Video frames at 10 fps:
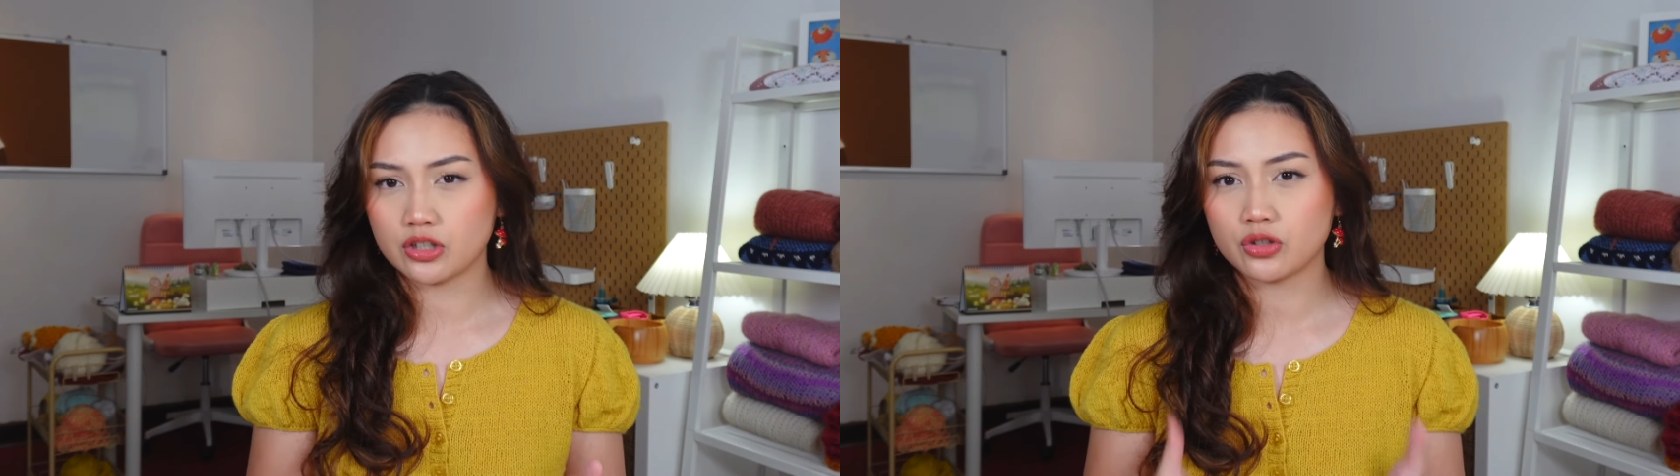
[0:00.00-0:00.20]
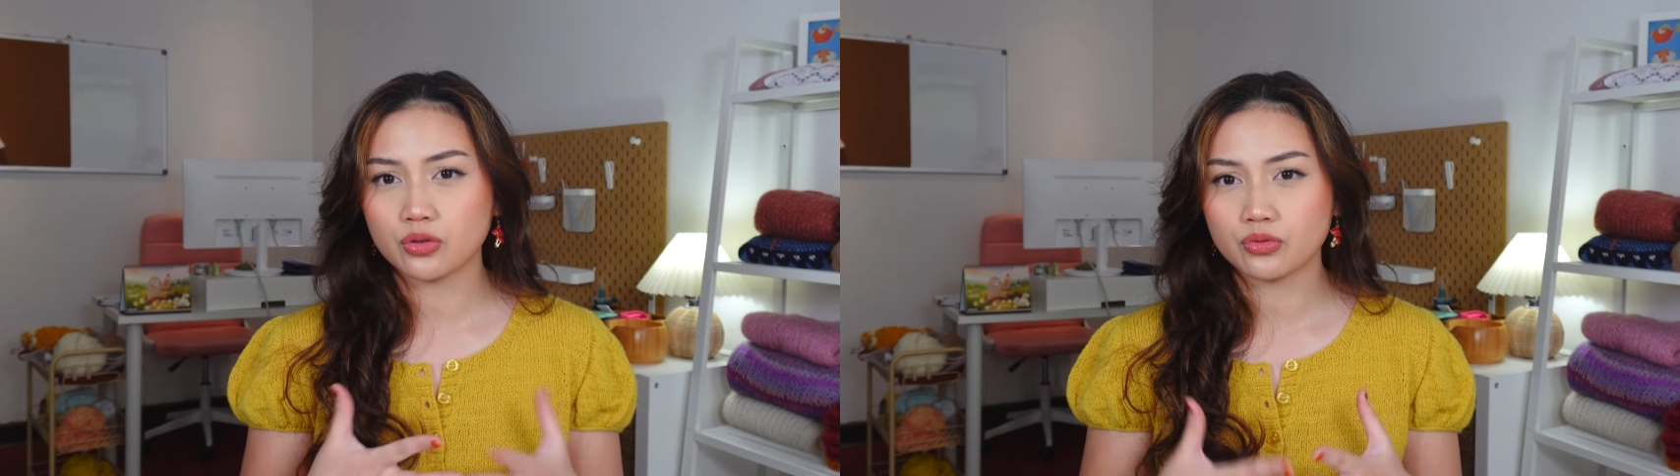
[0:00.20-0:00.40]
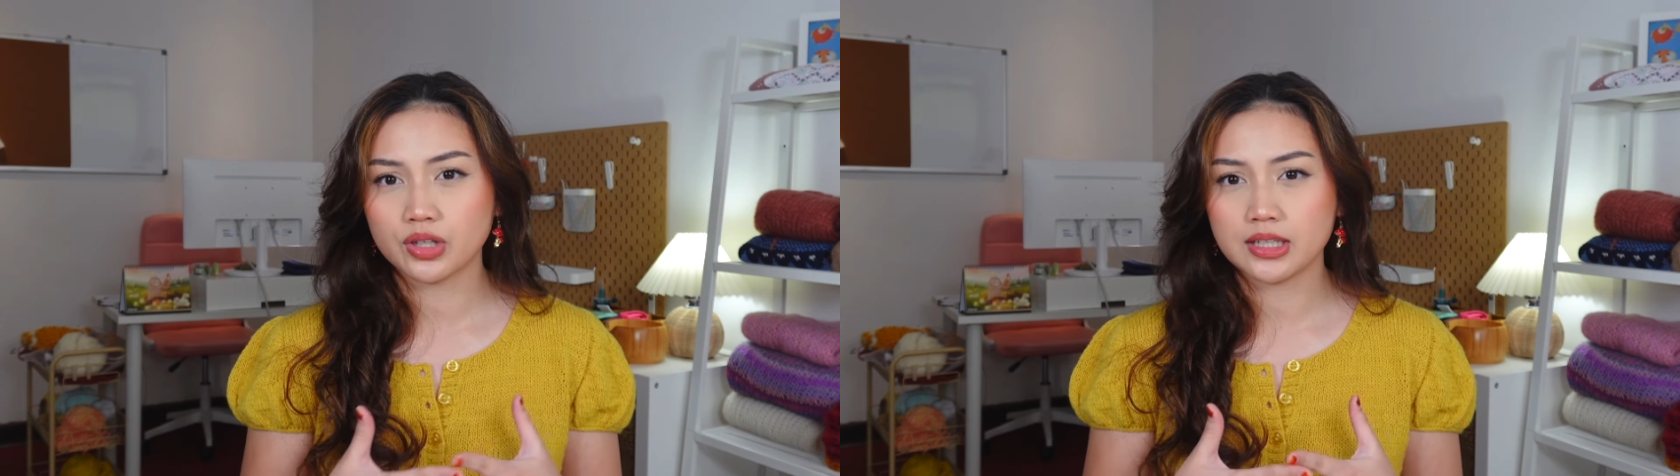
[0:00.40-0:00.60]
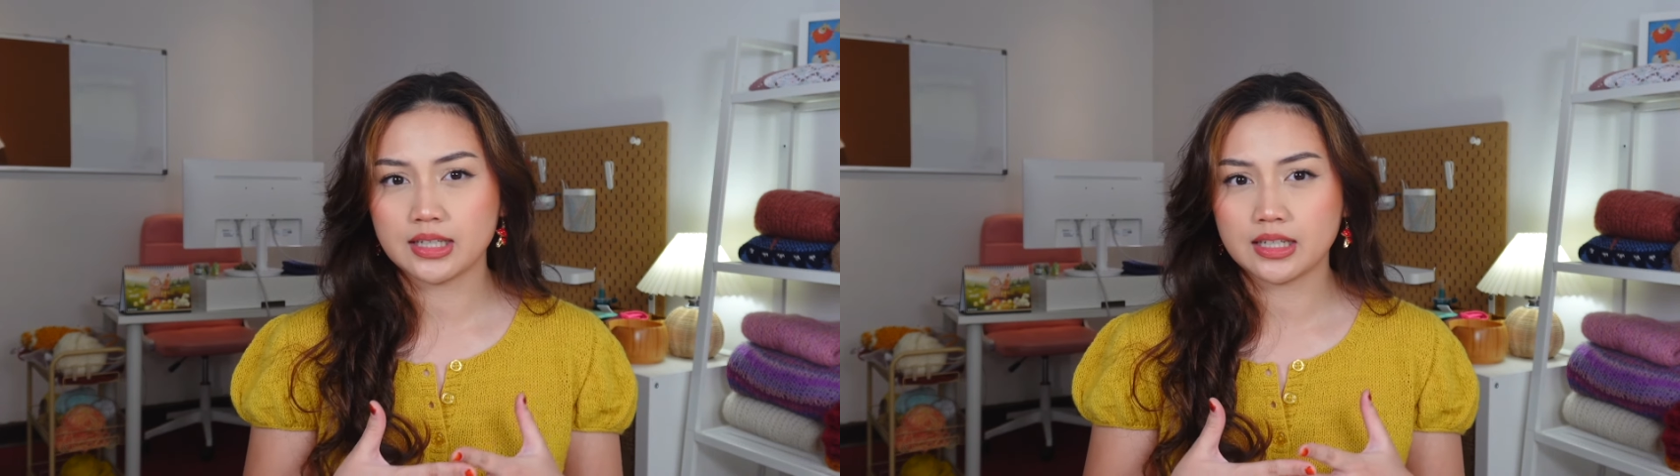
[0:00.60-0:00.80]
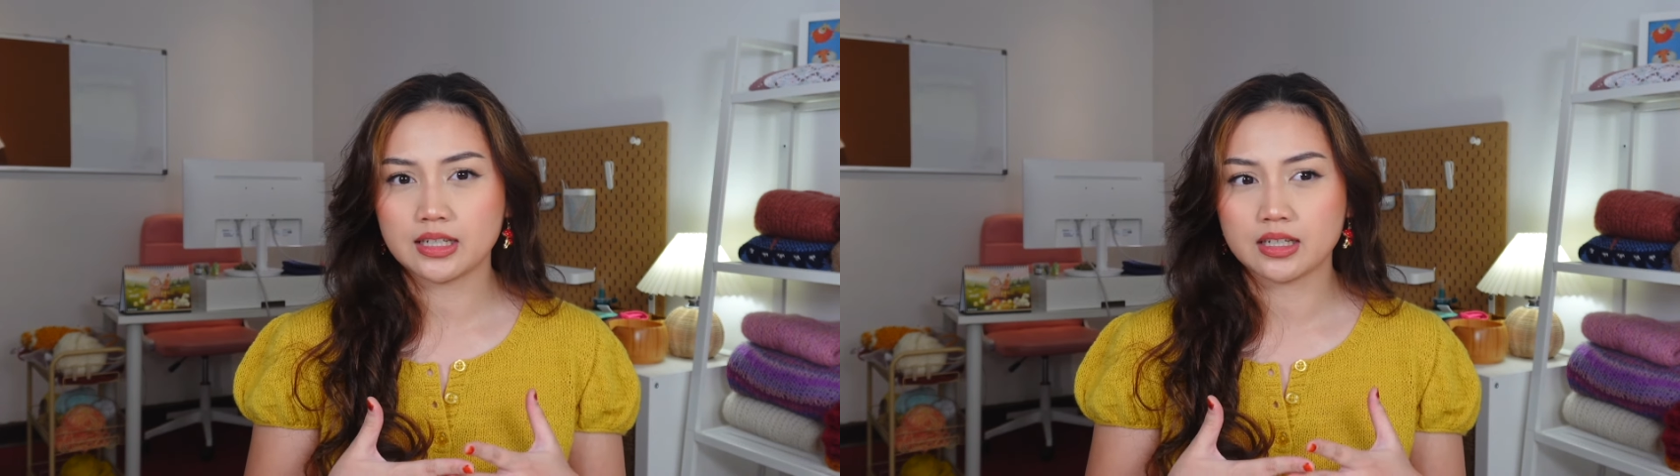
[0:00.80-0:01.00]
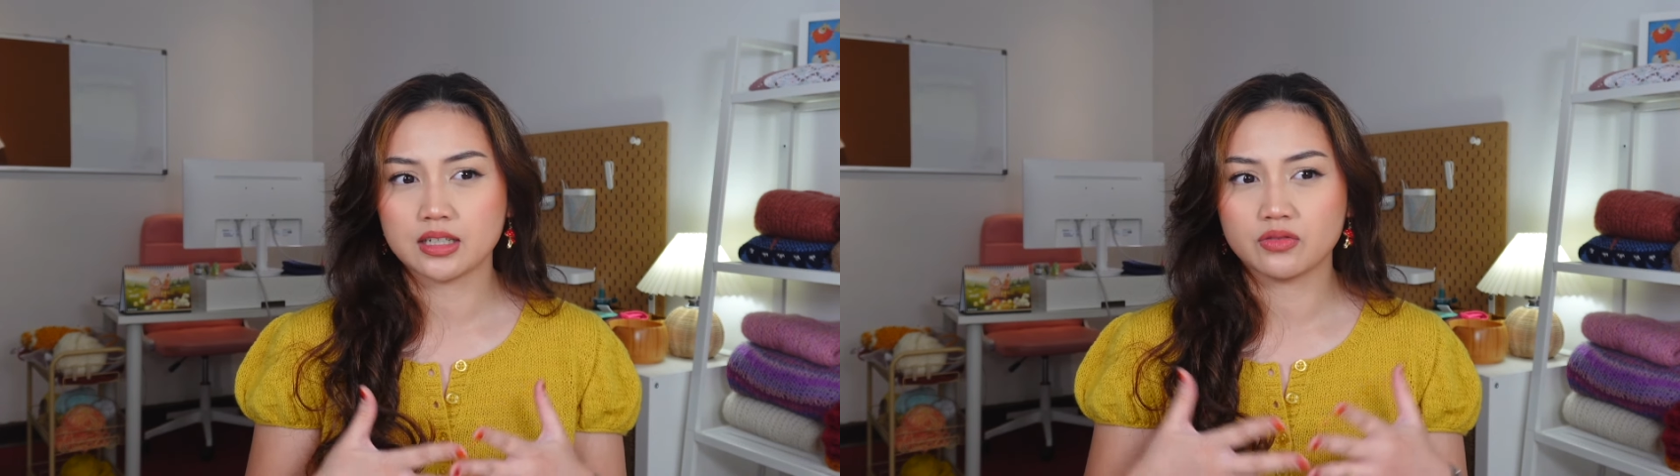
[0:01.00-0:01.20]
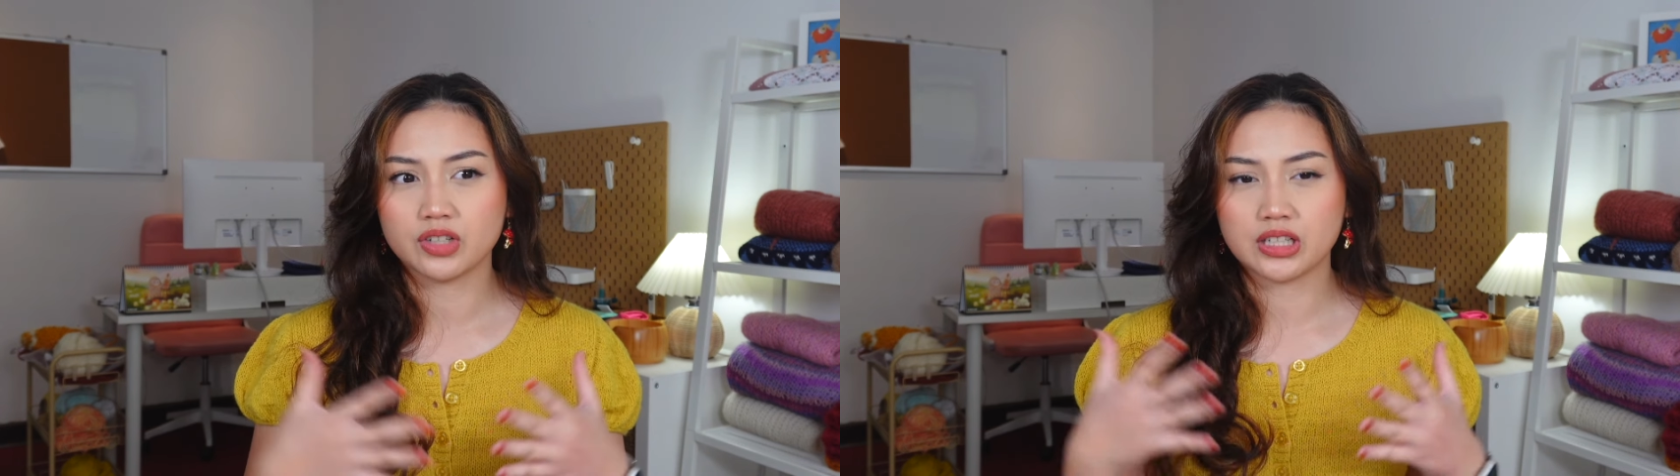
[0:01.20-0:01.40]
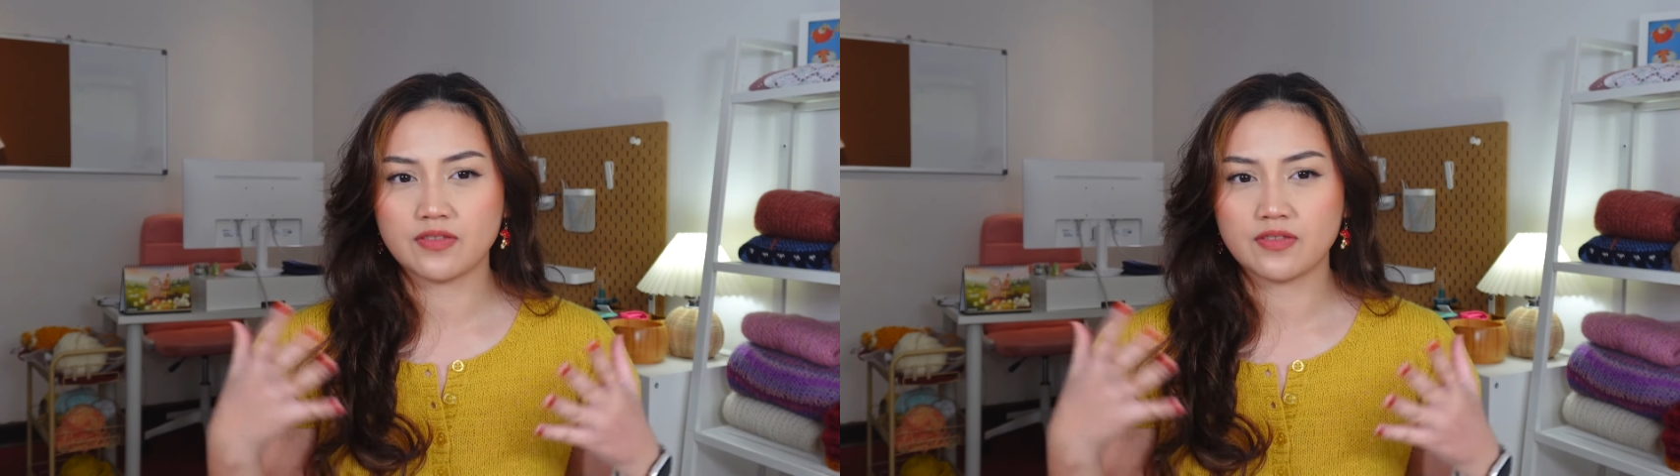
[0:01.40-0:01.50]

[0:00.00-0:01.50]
You don't really need a really